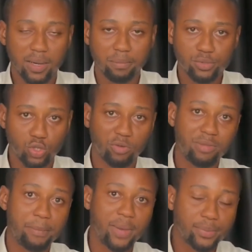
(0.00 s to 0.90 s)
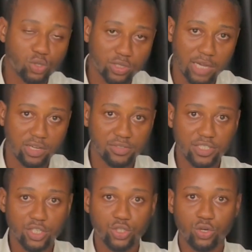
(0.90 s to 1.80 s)
some of my maps on
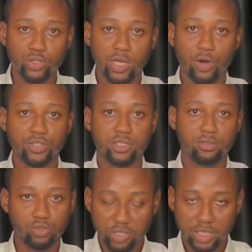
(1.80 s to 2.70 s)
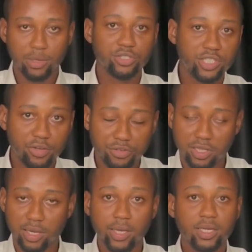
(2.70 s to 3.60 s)
diversification, I was talking about
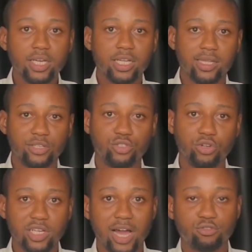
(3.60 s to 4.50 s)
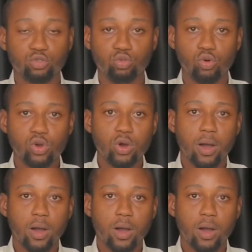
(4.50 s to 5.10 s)
JV there, that you don't really have to